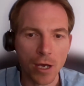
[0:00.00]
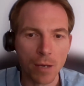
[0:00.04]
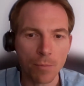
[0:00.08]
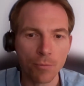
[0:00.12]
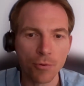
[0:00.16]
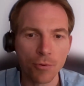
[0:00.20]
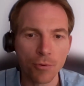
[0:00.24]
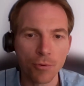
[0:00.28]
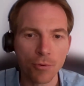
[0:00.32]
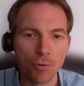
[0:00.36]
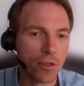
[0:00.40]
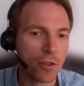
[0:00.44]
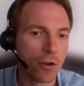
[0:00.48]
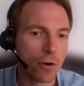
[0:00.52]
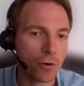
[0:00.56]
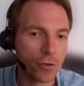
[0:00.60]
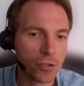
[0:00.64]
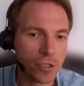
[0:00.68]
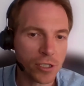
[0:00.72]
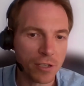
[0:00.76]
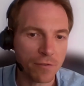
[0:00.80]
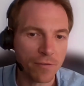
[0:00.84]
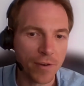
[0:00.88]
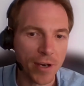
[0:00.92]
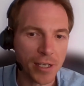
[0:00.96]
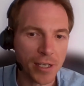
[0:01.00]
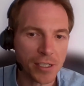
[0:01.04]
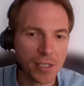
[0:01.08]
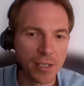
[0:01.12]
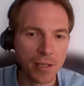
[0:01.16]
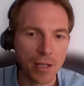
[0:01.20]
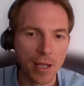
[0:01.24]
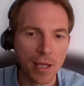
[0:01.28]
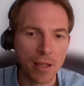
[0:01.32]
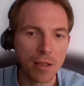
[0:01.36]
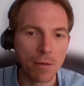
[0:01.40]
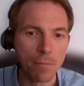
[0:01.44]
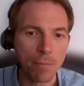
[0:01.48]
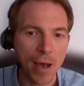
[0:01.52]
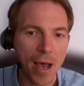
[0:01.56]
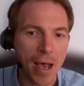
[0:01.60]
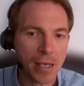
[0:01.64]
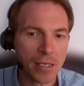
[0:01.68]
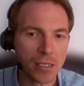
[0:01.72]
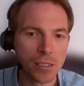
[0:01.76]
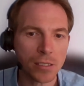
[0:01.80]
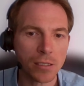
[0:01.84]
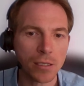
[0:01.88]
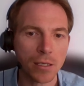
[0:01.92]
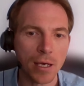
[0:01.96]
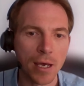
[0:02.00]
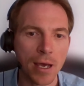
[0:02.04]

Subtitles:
primary authority advice in the past,